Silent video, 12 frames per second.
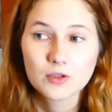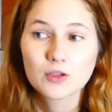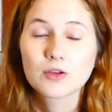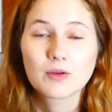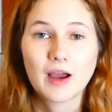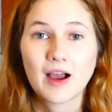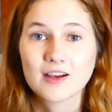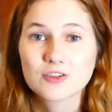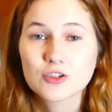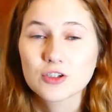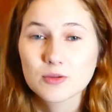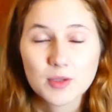You're
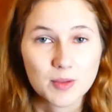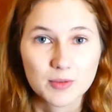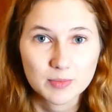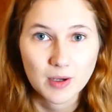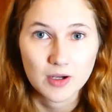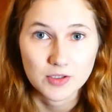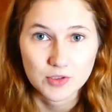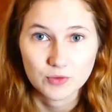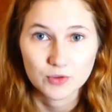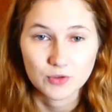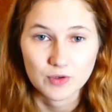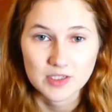actually going to be able to pass all
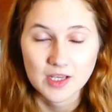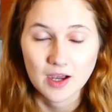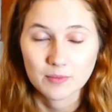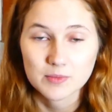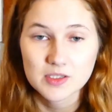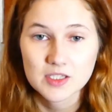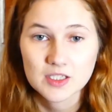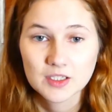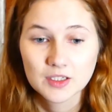your exams.